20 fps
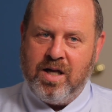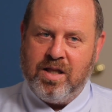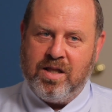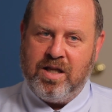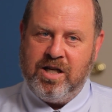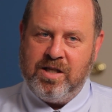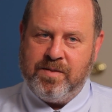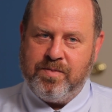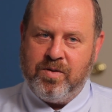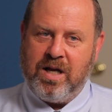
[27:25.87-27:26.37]

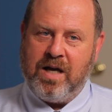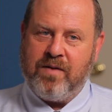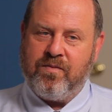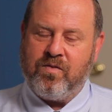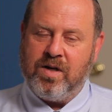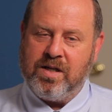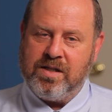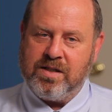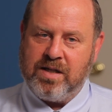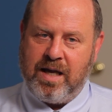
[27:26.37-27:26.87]
that He's put out
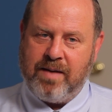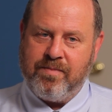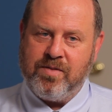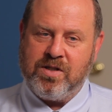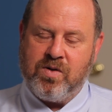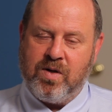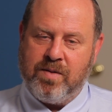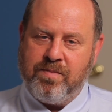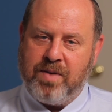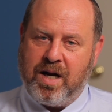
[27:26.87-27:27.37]
for us,
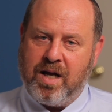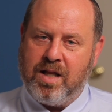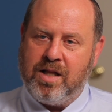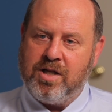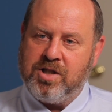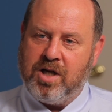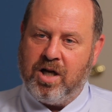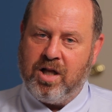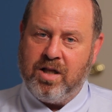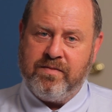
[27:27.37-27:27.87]
chemistry,
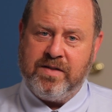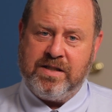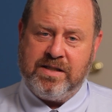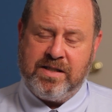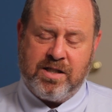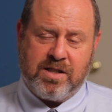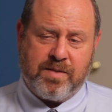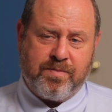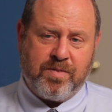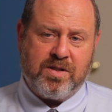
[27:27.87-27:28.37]
biology, all of these
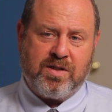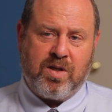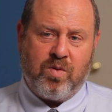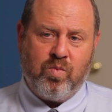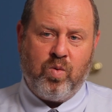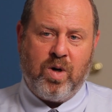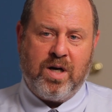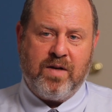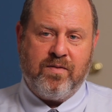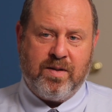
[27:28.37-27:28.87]
disciplines, and
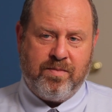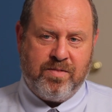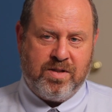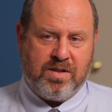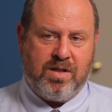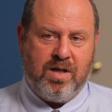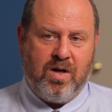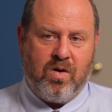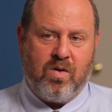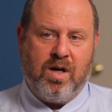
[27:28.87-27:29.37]
one of them is
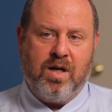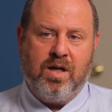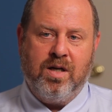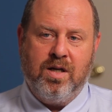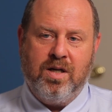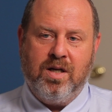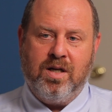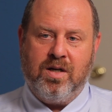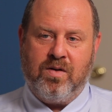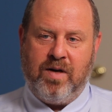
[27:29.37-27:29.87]
Torah,
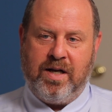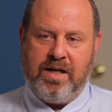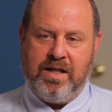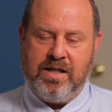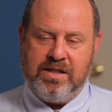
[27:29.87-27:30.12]
right?